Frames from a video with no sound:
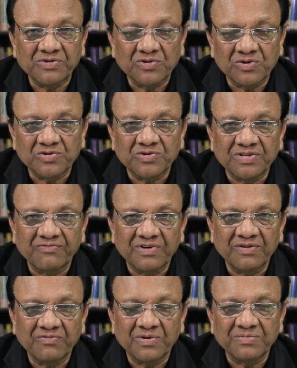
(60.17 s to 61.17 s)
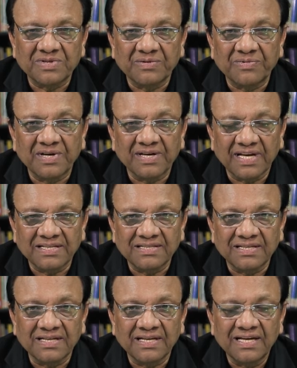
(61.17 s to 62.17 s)
was also suffering from terminal
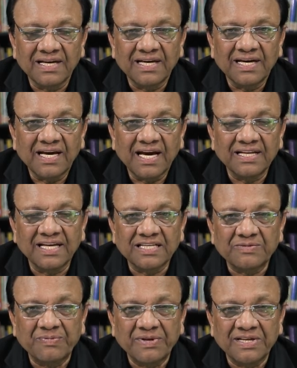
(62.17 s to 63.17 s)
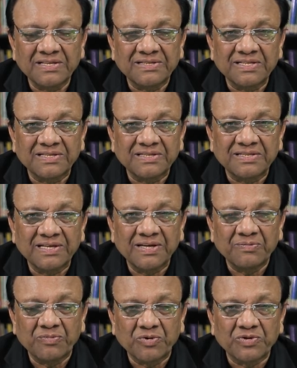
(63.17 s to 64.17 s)
cancer. And the experiences
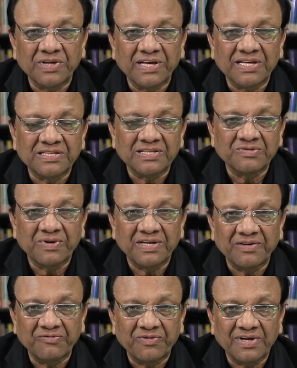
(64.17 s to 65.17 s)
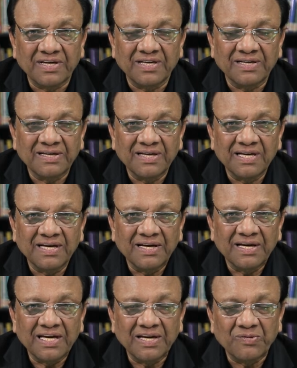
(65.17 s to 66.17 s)
in both the cases were different.
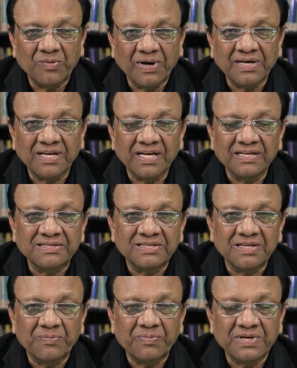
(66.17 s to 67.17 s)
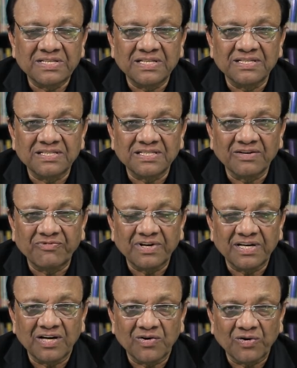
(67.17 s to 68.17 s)
In one case, the patient
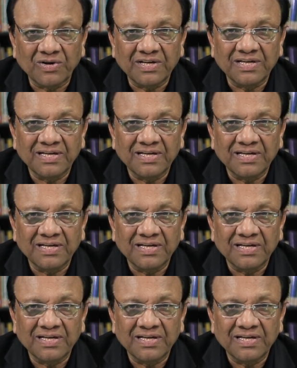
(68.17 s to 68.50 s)
suffered a lot.